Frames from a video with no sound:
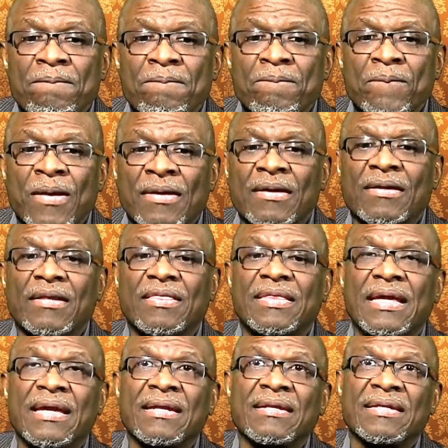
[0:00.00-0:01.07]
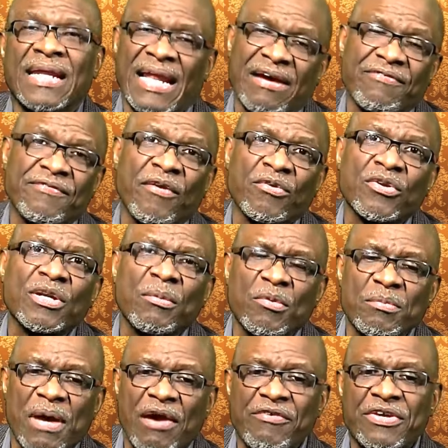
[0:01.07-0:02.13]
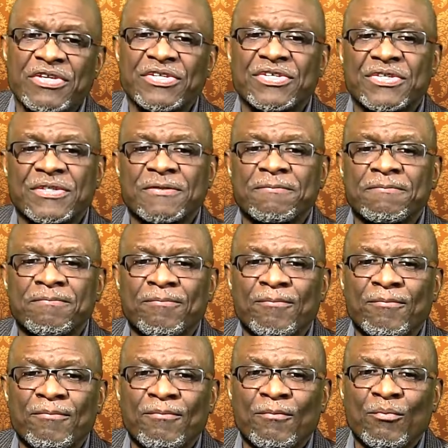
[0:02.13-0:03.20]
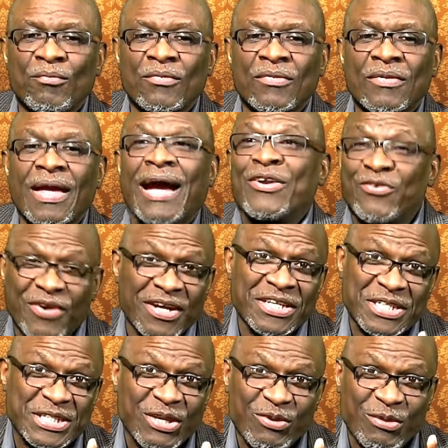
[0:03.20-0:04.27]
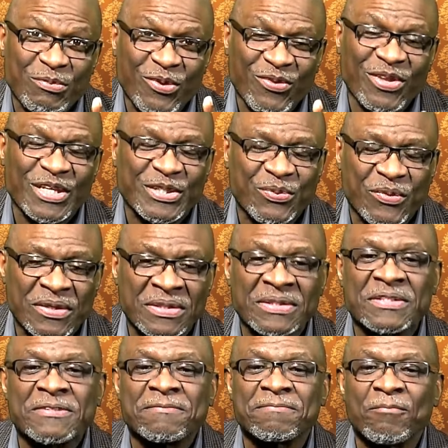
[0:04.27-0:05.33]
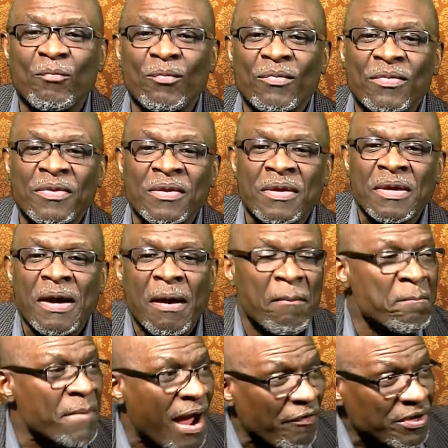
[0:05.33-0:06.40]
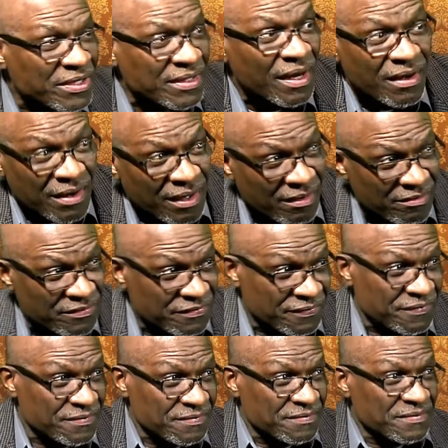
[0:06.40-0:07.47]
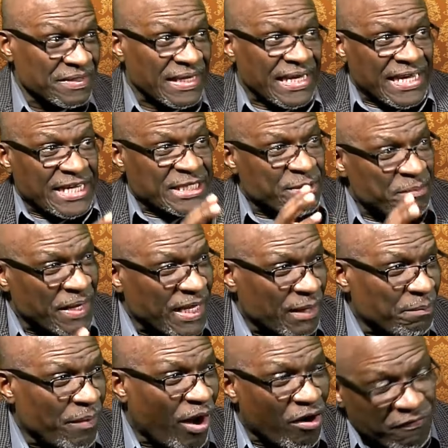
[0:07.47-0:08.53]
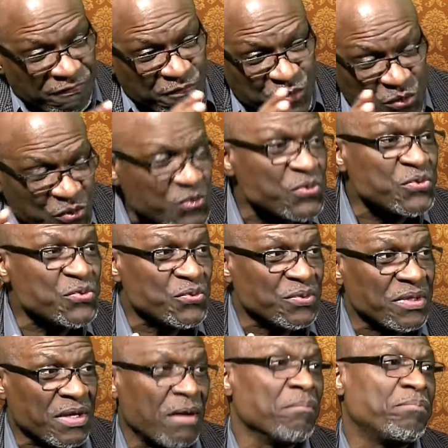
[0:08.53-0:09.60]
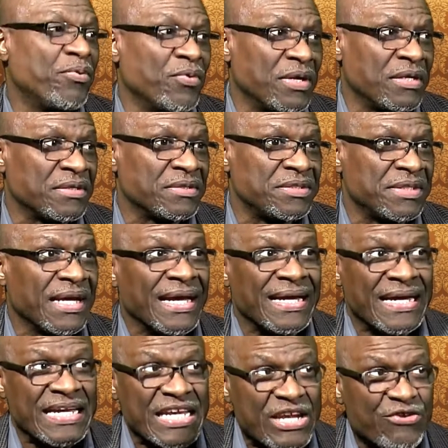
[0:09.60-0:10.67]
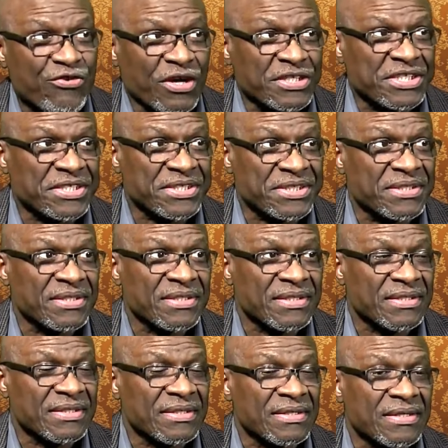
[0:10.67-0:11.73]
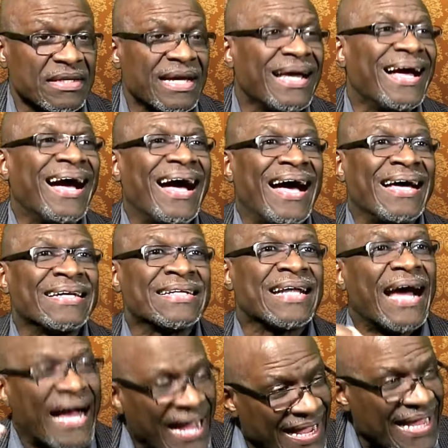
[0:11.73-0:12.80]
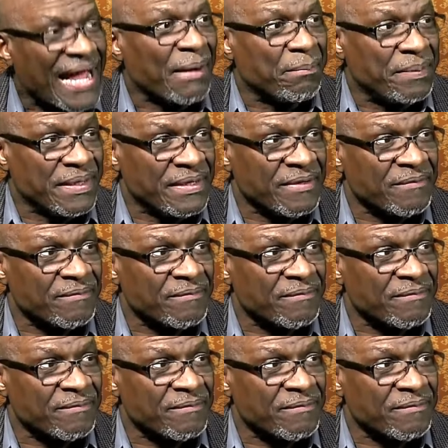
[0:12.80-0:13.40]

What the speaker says: Another thing that I have found out about marriage, and you've got to stay with me on this one. Marital love is made up of two components, eros and agape.